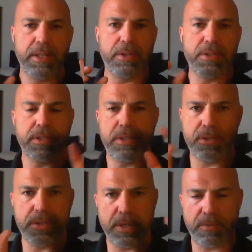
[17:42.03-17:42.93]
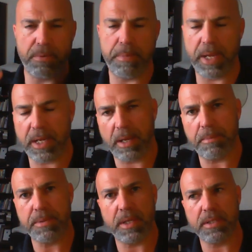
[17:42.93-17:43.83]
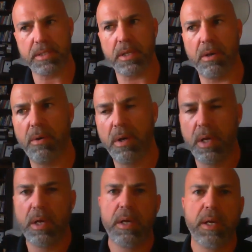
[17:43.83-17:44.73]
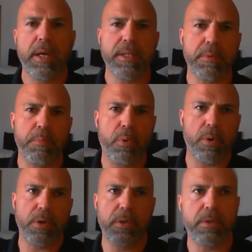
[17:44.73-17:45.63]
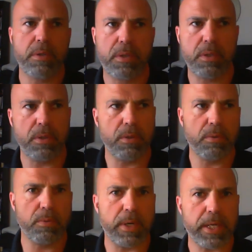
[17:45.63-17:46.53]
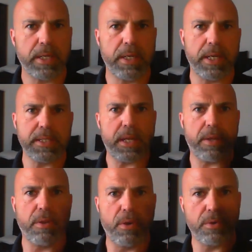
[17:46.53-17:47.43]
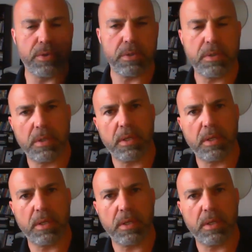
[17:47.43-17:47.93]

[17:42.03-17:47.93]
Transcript: There's different makeups, and so it's important to recognize how those